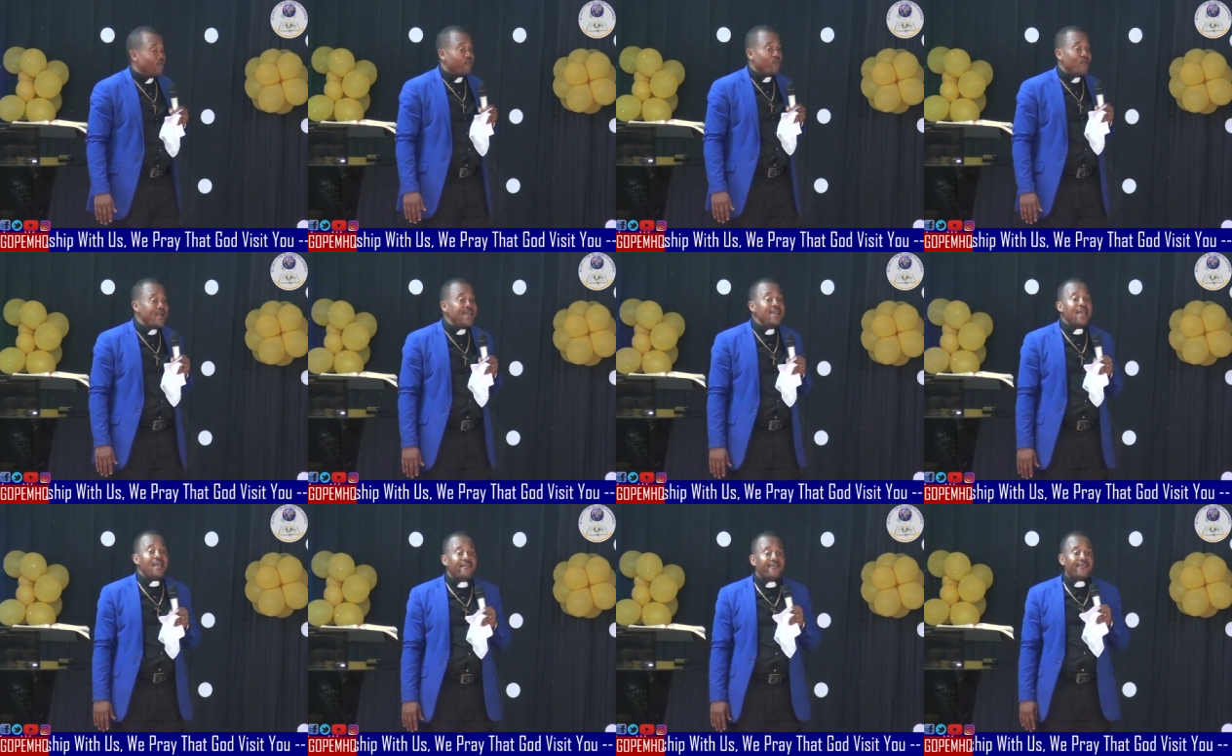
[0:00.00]

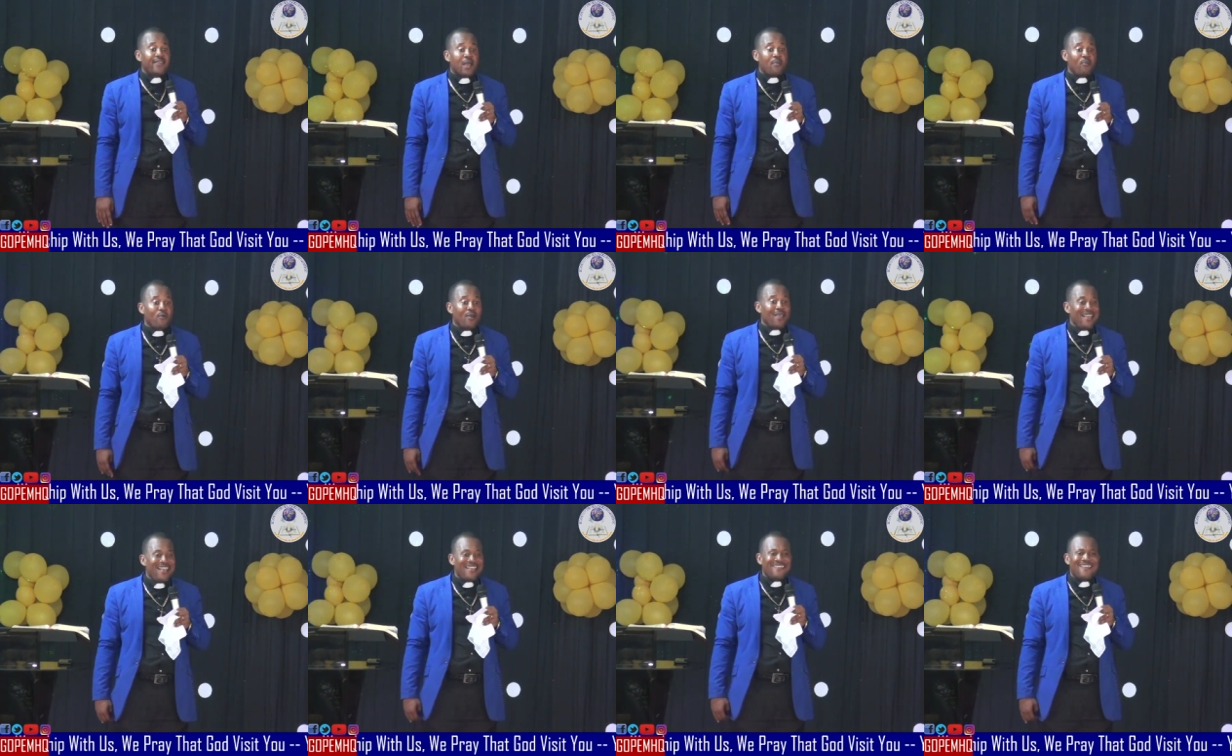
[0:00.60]
Winner's Chapel,
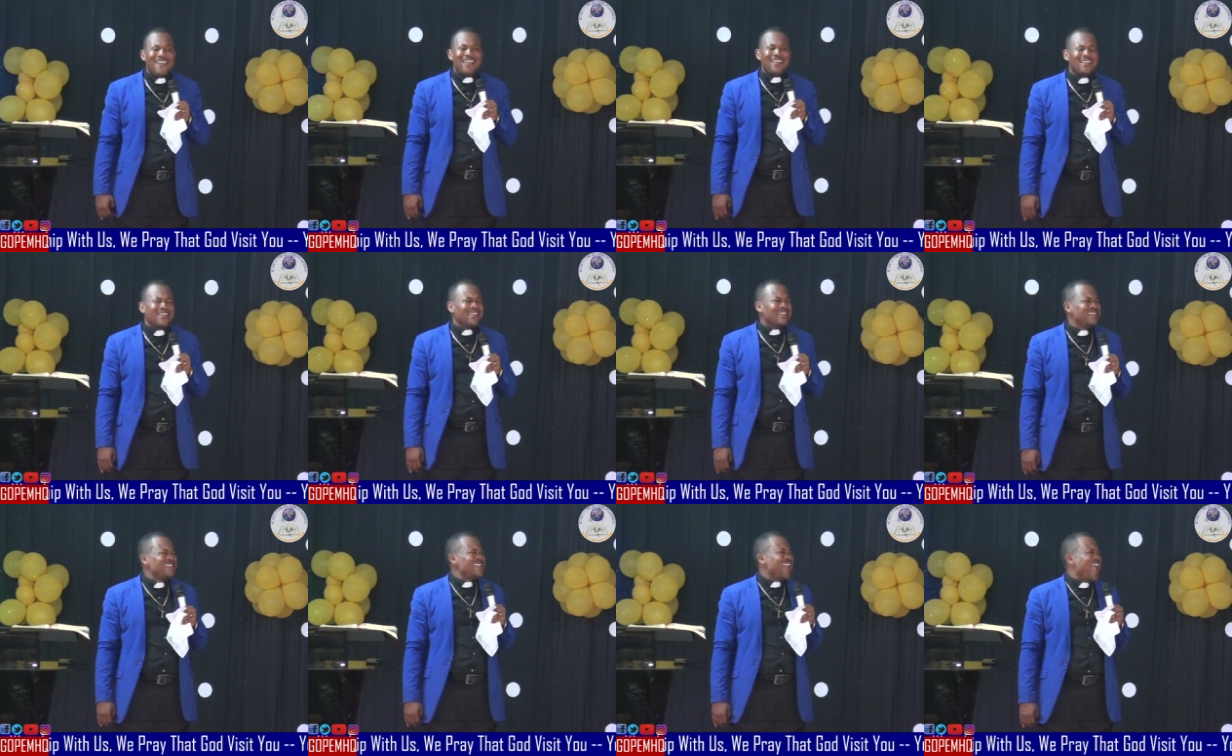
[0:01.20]
he said,
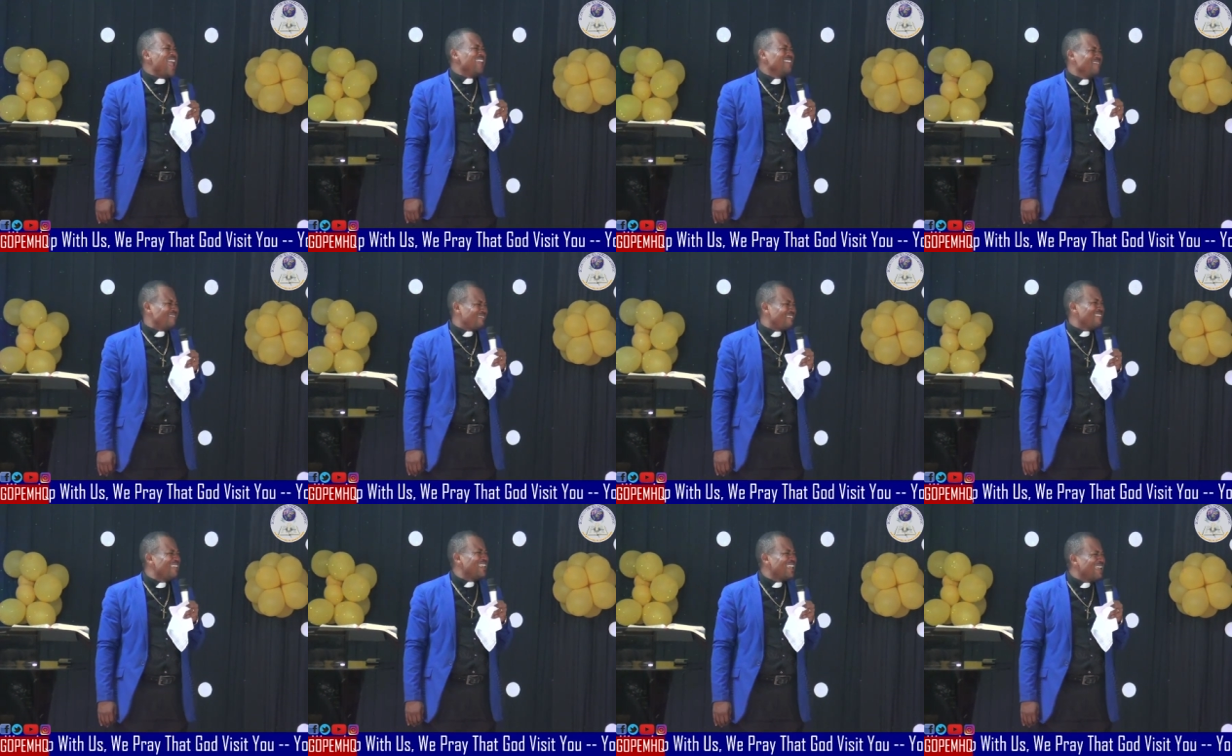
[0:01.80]

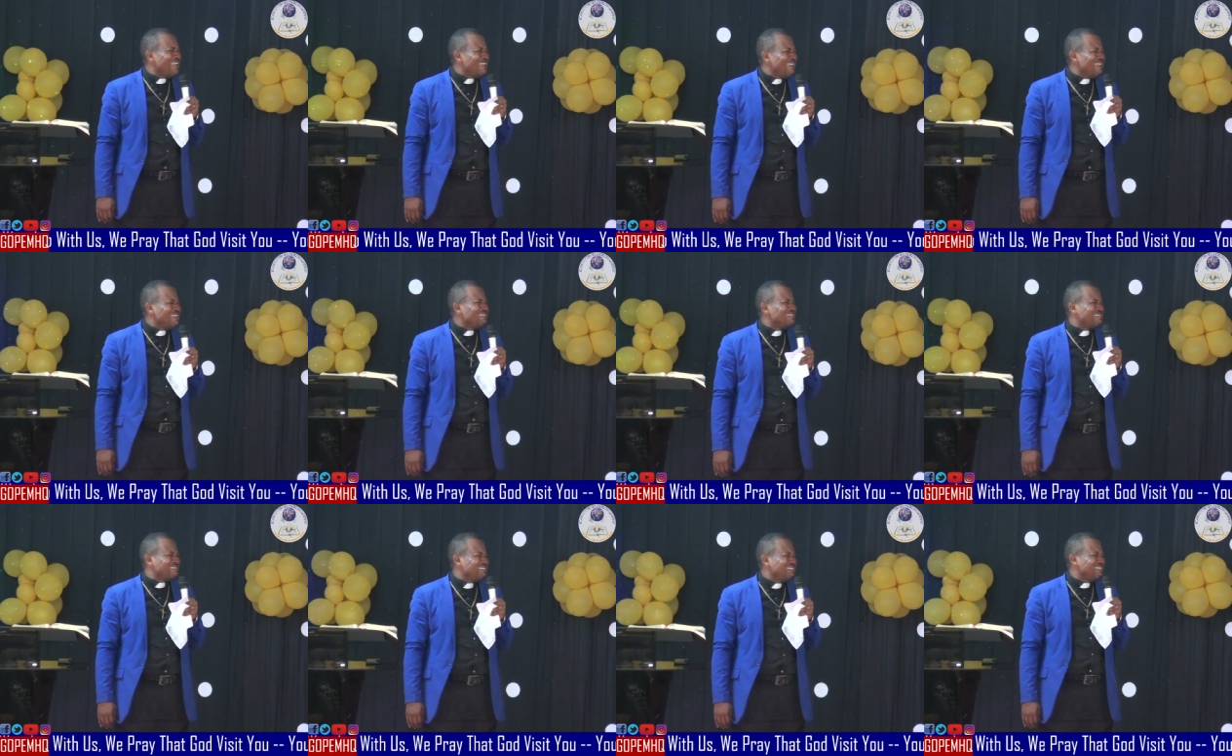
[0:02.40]
nineteen
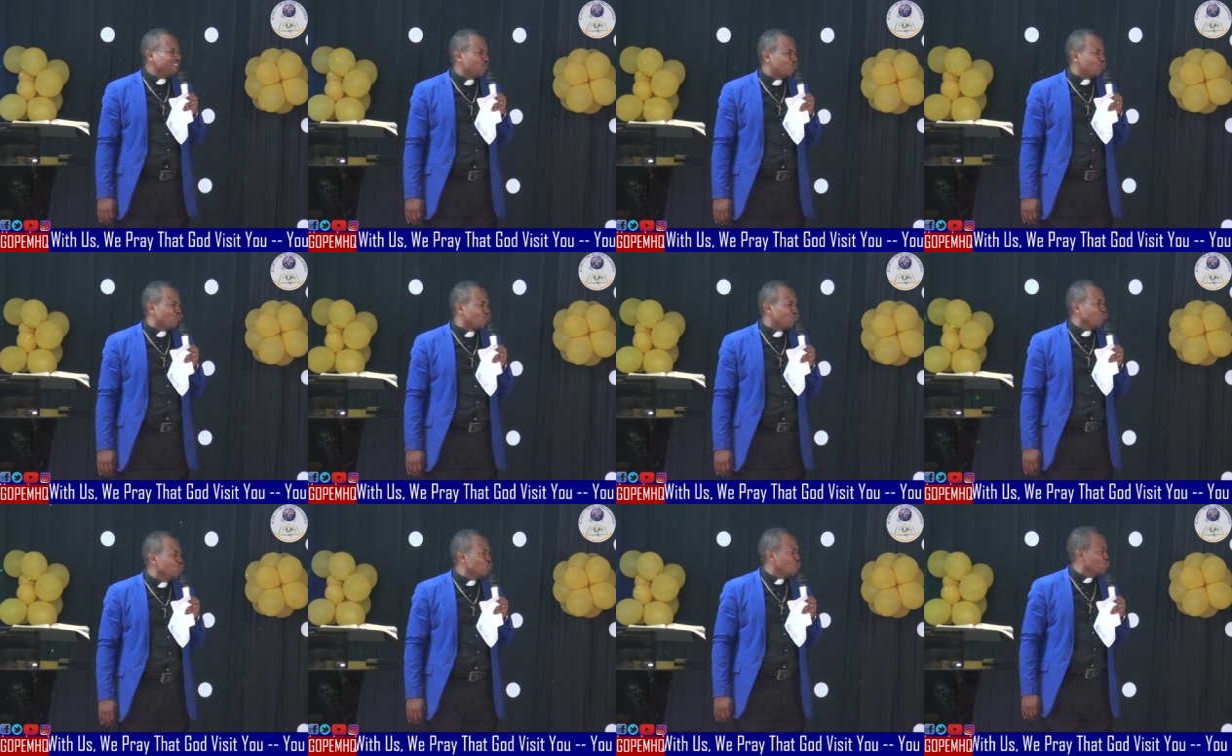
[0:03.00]

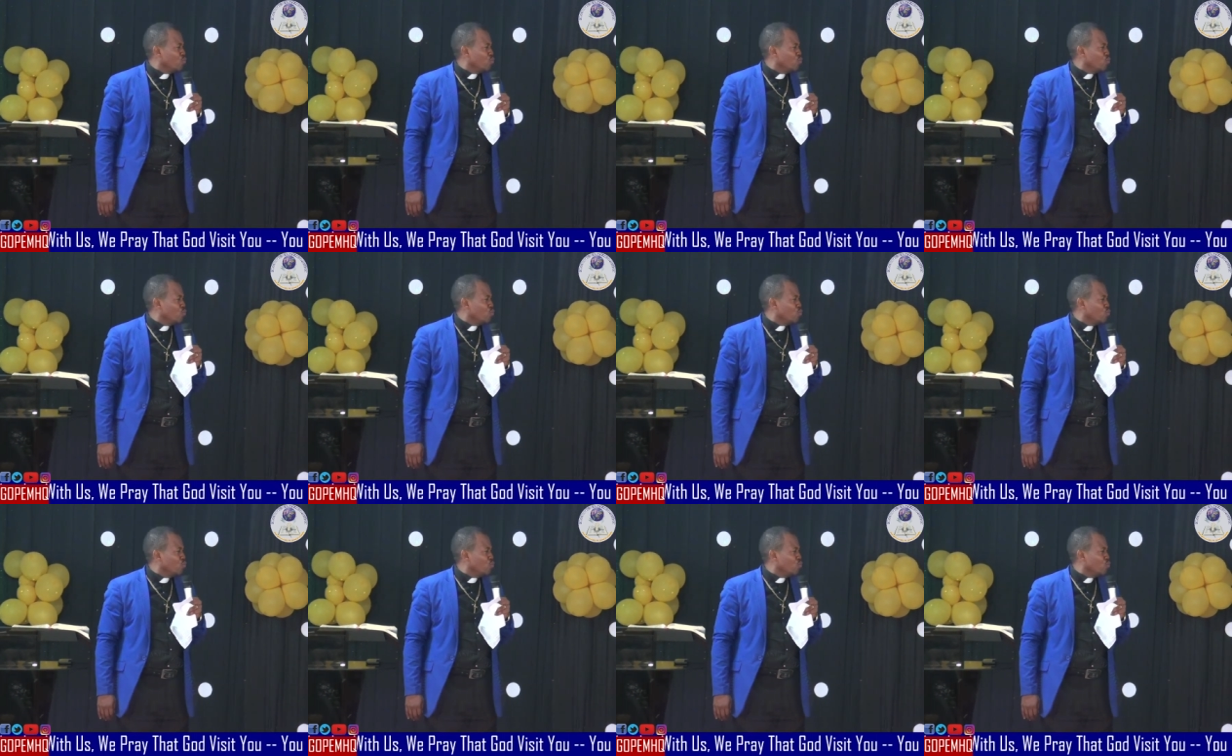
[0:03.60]
eighty-two.